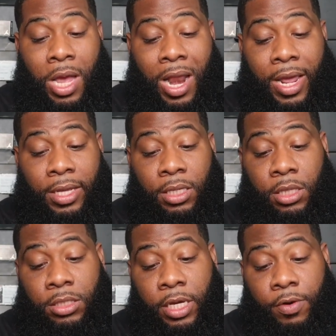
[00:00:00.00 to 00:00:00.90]
I like it.
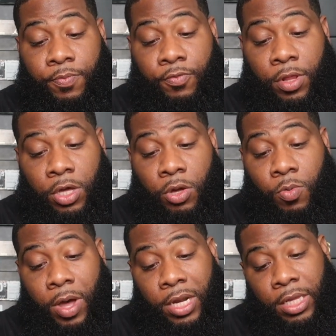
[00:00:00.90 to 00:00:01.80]
Looks like a really
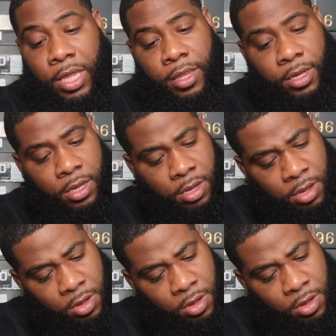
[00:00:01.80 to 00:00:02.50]
good quality leather.